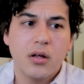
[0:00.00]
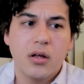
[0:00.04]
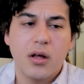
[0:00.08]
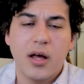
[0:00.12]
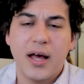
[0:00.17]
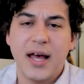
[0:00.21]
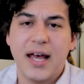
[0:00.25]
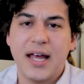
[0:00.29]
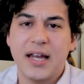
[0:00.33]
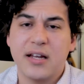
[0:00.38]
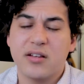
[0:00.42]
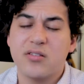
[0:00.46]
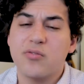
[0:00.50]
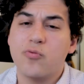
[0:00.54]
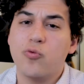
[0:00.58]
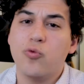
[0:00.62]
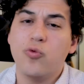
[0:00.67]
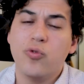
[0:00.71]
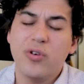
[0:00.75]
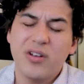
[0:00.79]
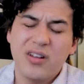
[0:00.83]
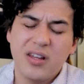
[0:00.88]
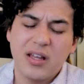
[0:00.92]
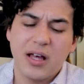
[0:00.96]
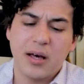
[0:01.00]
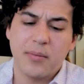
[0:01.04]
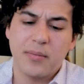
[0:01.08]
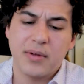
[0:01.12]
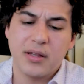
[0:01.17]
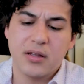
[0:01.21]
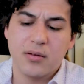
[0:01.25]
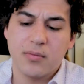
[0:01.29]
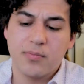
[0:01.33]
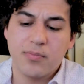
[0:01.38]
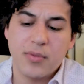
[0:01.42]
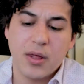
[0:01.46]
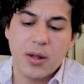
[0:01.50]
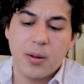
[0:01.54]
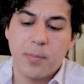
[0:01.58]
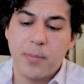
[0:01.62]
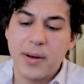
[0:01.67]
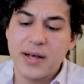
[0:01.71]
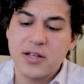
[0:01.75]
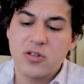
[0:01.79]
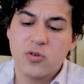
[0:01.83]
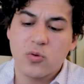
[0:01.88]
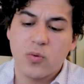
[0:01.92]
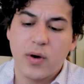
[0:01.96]
And it's really, the
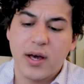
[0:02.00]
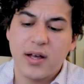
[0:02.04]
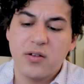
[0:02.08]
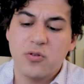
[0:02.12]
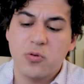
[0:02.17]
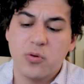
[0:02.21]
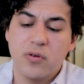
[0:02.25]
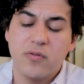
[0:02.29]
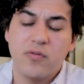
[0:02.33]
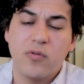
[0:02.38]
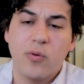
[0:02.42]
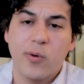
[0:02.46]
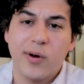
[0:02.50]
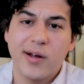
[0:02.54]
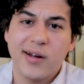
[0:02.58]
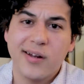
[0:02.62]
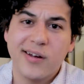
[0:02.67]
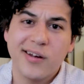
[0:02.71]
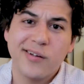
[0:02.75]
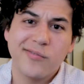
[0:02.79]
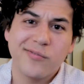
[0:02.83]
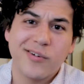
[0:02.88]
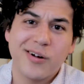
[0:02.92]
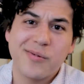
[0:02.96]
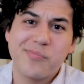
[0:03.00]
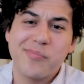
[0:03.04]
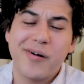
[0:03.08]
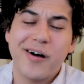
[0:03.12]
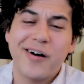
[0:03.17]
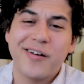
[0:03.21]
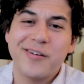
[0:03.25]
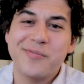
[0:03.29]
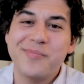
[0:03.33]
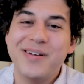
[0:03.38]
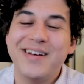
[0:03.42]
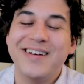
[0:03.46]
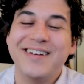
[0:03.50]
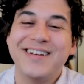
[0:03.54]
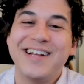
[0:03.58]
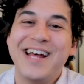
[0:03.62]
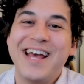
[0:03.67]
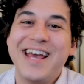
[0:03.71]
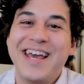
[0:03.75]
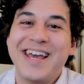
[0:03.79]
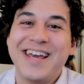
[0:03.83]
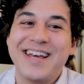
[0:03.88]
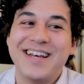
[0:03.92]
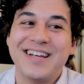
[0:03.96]
best way to avoid hitting rock bottom
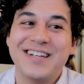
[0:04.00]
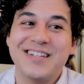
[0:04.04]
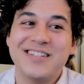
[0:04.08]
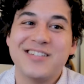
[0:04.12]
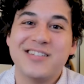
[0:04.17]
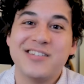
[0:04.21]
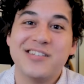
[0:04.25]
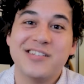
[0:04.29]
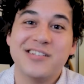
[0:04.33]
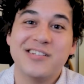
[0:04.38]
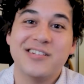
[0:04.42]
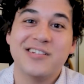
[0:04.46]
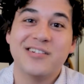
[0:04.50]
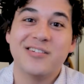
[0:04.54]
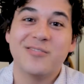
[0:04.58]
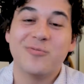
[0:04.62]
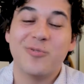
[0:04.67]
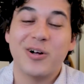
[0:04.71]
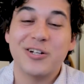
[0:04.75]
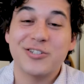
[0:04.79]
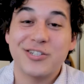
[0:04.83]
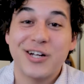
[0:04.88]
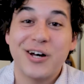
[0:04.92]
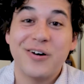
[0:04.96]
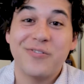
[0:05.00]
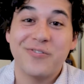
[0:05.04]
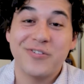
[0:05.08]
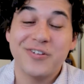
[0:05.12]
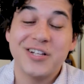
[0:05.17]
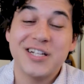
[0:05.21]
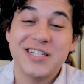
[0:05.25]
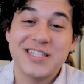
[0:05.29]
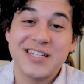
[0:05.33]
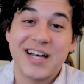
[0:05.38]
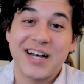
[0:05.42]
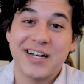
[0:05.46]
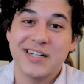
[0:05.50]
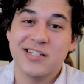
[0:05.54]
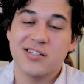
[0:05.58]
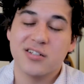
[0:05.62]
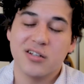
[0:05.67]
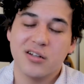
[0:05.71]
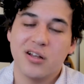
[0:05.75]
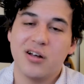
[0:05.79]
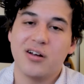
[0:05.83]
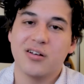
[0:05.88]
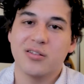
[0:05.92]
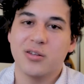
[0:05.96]
is to watch out for the signs
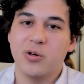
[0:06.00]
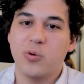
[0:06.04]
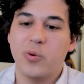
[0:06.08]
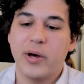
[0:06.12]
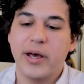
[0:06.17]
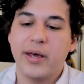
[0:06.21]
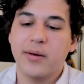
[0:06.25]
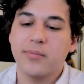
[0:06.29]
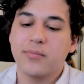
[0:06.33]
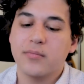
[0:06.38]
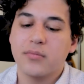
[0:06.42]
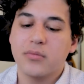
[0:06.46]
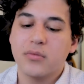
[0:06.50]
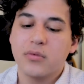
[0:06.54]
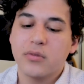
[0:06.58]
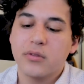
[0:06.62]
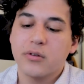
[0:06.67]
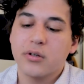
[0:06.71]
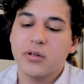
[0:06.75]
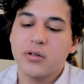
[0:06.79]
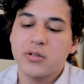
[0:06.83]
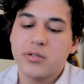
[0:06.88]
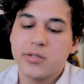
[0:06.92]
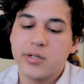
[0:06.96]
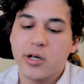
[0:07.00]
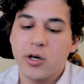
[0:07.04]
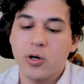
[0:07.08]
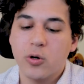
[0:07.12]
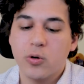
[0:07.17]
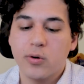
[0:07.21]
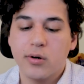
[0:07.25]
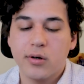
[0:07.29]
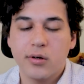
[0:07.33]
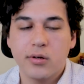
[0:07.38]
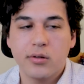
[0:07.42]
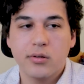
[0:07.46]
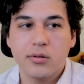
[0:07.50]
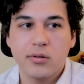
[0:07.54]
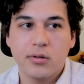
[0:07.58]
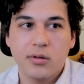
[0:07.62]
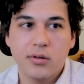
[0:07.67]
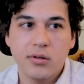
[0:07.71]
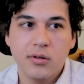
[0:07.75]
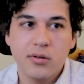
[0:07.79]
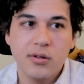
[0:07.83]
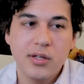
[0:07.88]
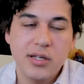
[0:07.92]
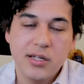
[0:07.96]
along the way. So
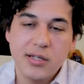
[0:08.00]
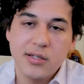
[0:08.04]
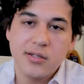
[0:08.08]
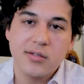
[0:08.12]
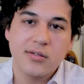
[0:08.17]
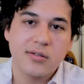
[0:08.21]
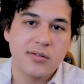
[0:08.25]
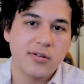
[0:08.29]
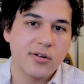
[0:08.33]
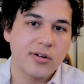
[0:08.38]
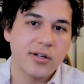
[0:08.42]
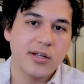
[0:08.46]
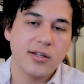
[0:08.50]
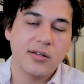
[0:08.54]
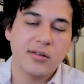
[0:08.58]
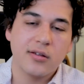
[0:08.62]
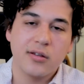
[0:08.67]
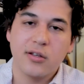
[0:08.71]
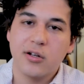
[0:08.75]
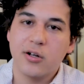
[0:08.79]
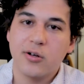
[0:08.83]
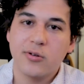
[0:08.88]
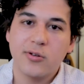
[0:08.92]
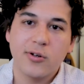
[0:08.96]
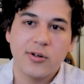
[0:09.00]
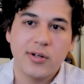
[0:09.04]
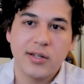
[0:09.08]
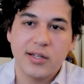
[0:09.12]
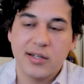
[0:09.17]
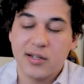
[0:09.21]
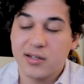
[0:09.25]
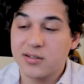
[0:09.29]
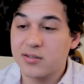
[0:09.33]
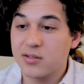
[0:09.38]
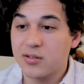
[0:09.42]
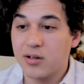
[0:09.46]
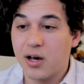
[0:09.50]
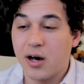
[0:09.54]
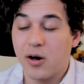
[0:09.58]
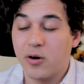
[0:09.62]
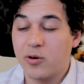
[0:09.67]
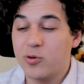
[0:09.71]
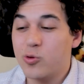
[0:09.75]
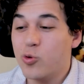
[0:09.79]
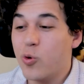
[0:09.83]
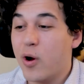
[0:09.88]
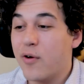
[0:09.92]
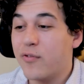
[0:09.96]
these during the next
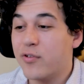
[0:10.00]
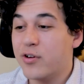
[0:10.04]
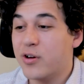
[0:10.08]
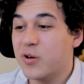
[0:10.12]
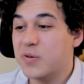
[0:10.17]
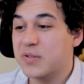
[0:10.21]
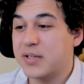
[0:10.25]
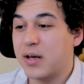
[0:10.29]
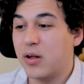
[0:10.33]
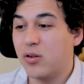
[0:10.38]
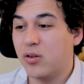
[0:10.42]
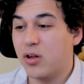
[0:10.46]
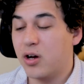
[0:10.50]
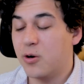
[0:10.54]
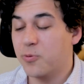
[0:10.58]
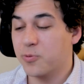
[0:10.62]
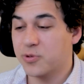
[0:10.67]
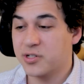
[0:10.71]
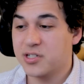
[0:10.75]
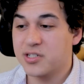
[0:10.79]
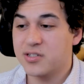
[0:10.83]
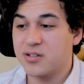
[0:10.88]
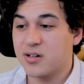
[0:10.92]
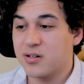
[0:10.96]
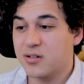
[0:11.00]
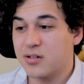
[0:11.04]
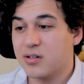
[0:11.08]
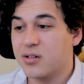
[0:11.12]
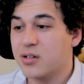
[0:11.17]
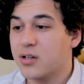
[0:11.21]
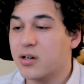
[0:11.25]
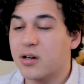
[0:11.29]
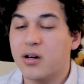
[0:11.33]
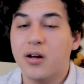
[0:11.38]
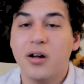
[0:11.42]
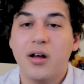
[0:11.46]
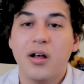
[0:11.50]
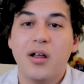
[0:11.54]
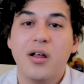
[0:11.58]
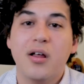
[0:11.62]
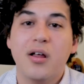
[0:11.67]
whoever knows how long we're stuck in here.